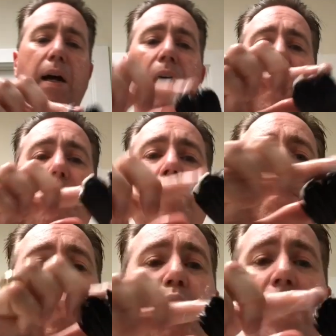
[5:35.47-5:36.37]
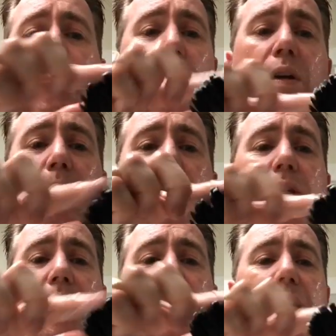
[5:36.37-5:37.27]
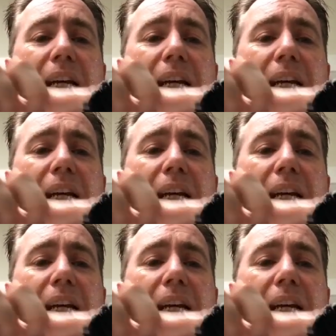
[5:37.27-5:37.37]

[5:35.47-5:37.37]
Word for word: um, shaving cream scent,